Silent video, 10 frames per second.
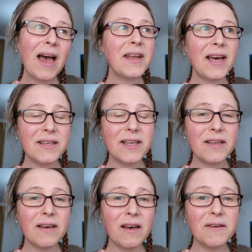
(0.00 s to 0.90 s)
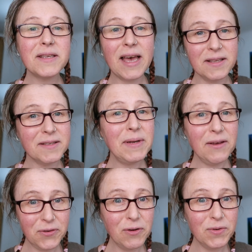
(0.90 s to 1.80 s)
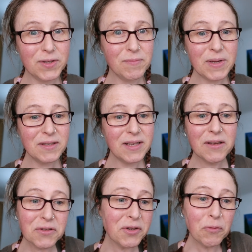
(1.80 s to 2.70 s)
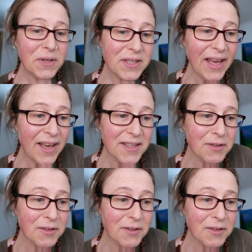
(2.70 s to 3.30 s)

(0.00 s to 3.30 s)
And had dinner. I ate some leftovers from yesterday because nobody's here,